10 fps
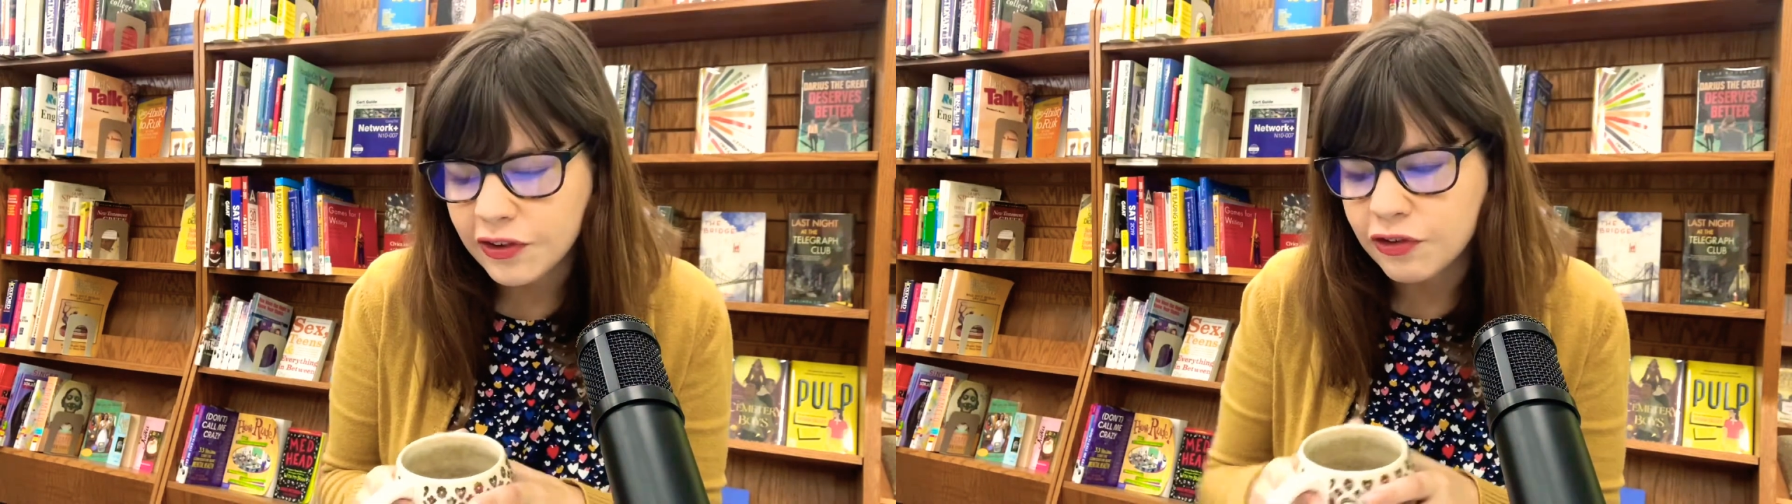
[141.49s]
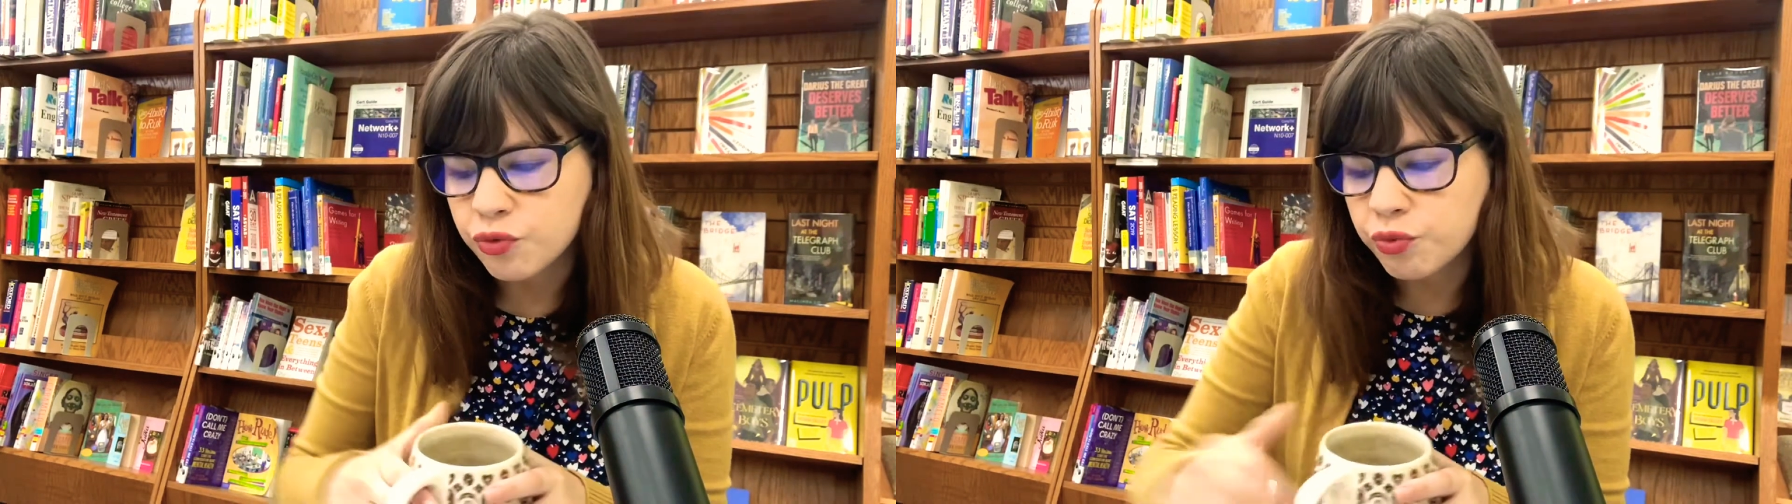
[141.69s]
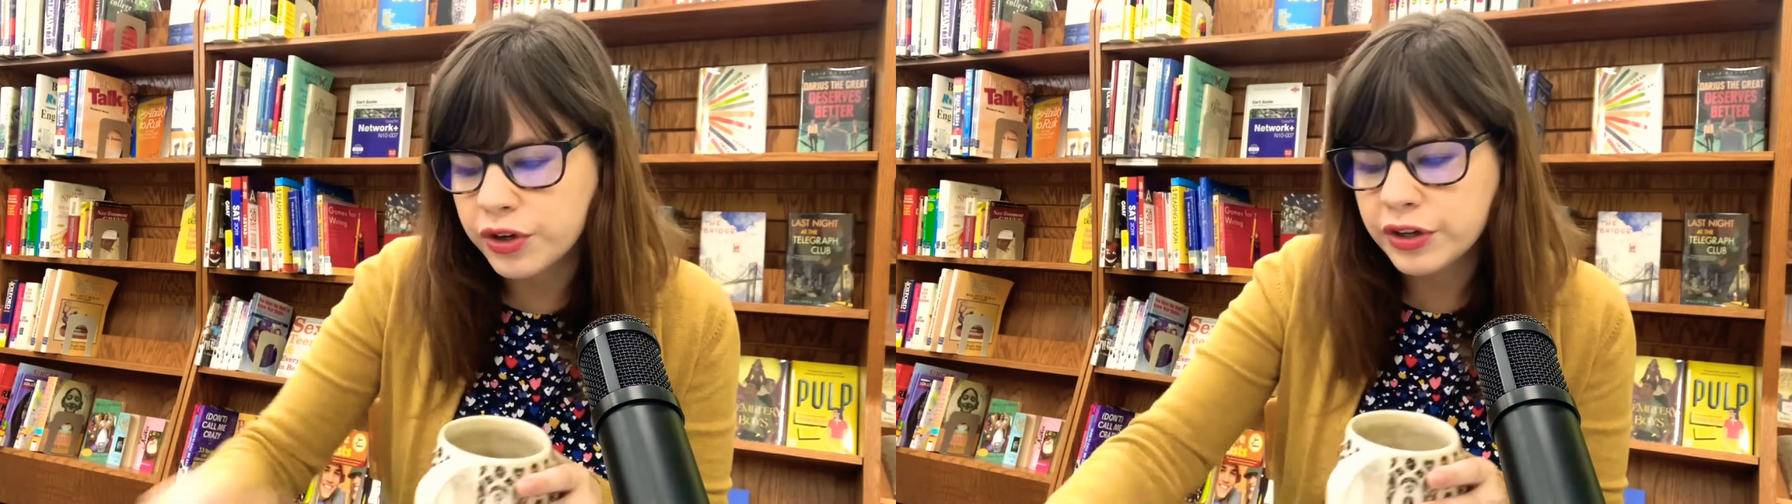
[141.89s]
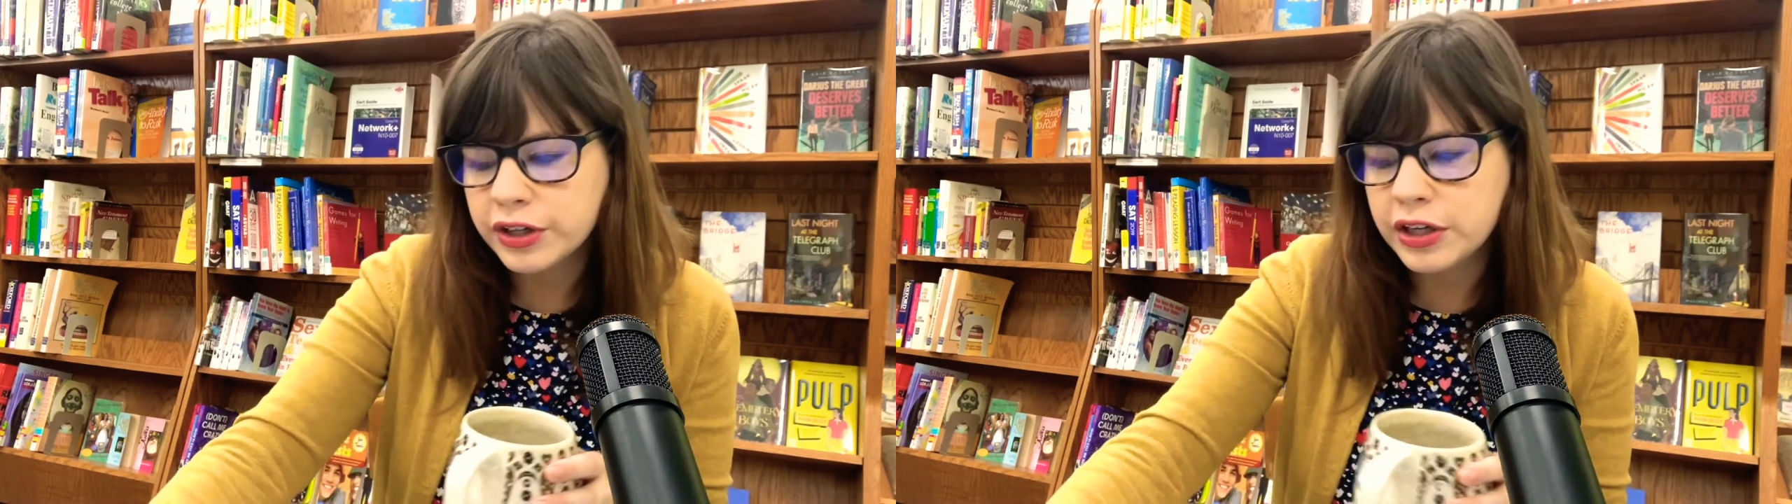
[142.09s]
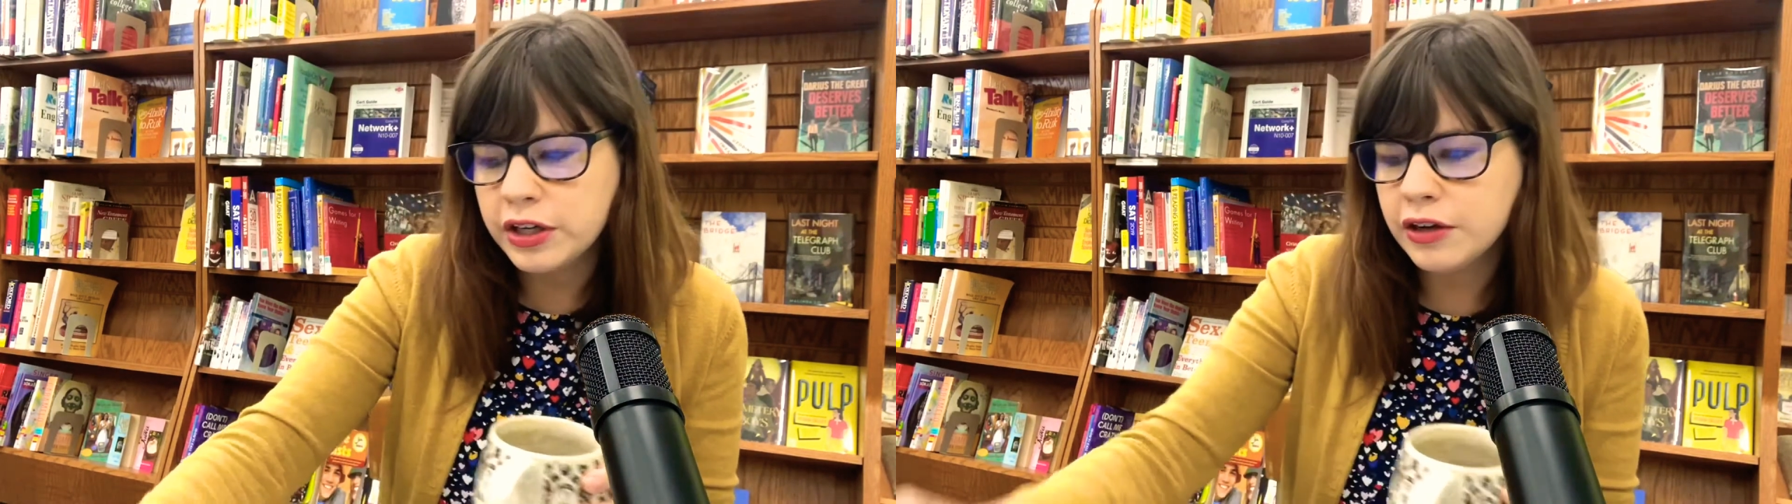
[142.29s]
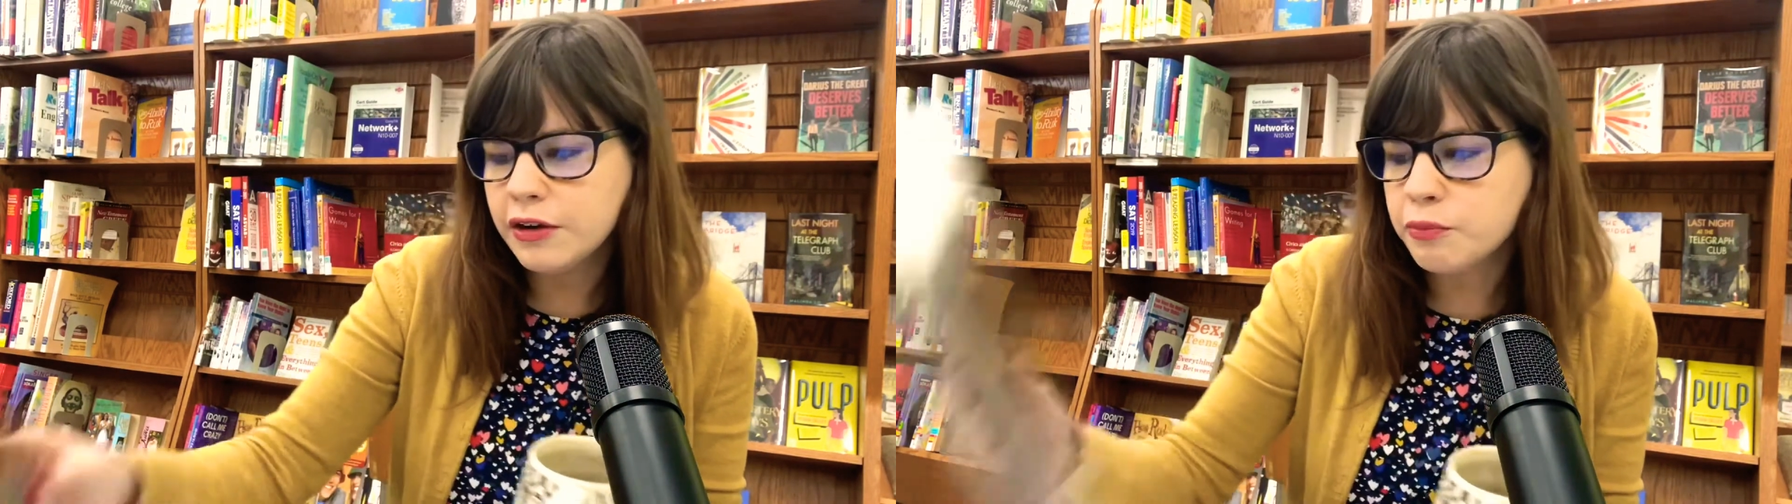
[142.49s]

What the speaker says: is really